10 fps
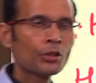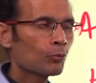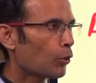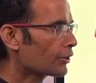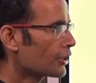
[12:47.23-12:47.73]

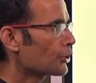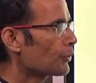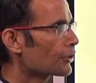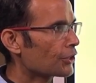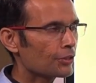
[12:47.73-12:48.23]
what
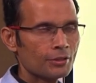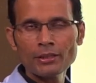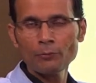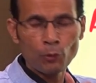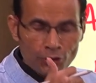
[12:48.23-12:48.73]
situations,
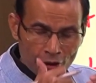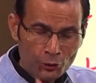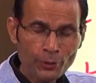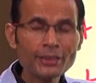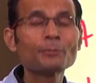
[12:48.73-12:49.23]
what
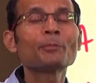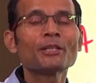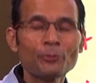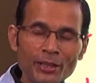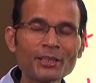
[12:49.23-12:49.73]
situates
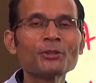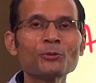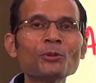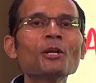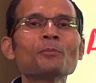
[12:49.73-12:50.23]
between the
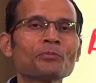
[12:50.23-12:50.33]
two